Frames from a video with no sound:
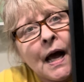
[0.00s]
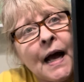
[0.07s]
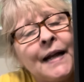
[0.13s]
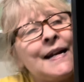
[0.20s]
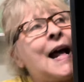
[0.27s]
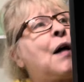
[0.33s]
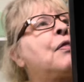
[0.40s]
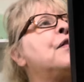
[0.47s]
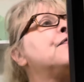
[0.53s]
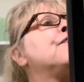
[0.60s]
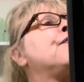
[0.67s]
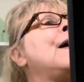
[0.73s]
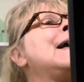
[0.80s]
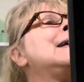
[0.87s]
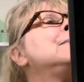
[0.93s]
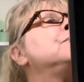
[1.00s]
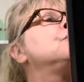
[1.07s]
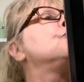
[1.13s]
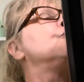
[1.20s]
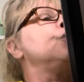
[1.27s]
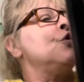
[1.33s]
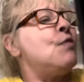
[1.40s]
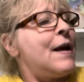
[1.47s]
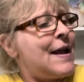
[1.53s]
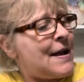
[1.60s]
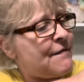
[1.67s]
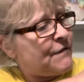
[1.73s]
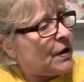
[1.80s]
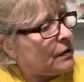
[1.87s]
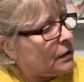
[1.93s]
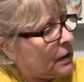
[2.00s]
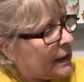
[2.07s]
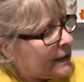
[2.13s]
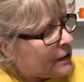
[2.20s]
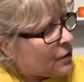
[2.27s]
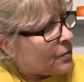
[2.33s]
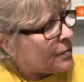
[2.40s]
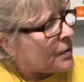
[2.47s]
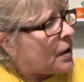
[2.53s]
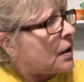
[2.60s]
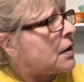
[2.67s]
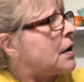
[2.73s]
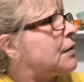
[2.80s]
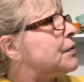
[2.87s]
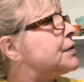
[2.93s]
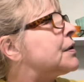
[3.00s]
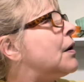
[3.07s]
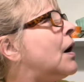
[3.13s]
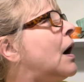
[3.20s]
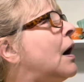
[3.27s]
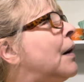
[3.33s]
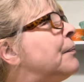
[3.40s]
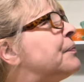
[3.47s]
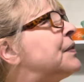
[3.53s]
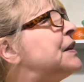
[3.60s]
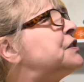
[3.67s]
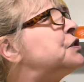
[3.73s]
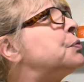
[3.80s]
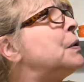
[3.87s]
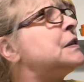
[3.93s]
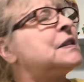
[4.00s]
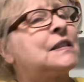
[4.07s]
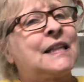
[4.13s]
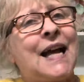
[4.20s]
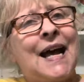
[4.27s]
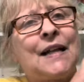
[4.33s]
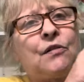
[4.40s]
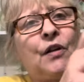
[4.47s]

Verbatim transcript: Now, the frames do have a little, uh, um, this one's got